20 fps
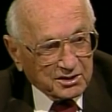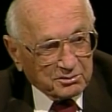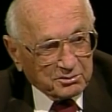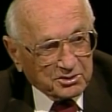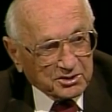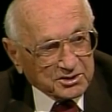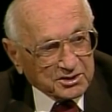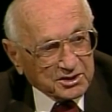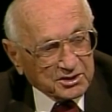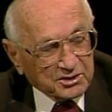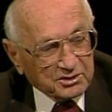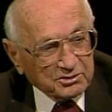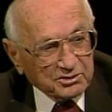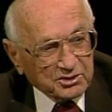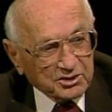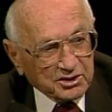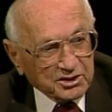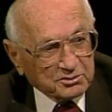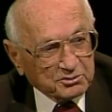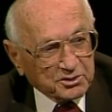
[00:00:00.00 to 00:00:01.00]
But they don't
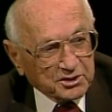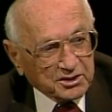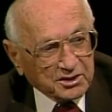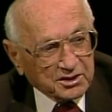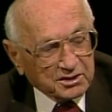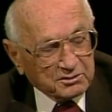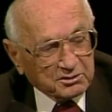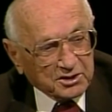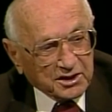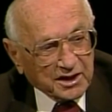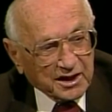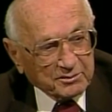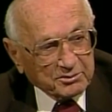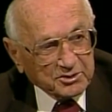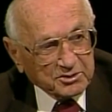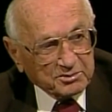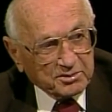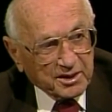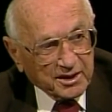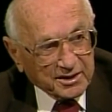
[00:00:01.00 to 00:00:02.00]
look at what
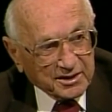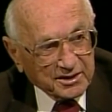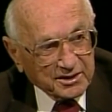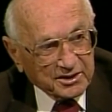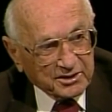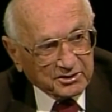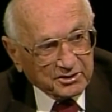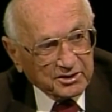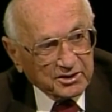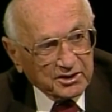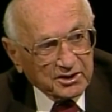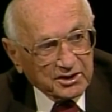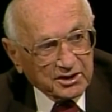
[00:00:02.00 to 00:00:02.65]
happens back here.